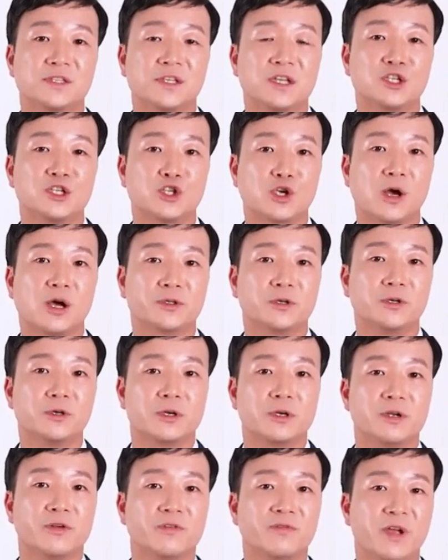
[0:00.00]
see each
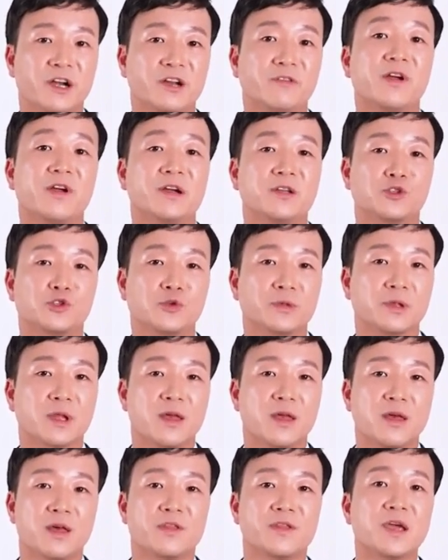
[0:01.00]
other very, very soon.
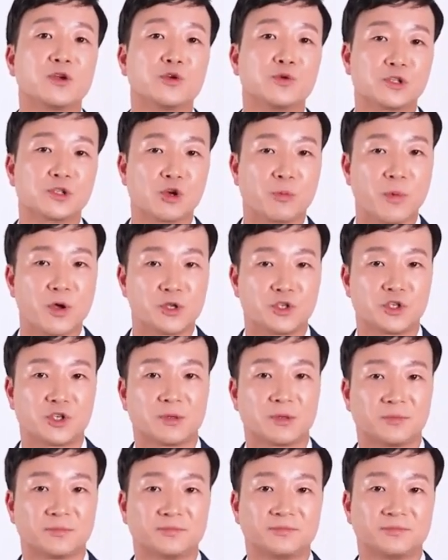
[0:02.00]
Thank you so much.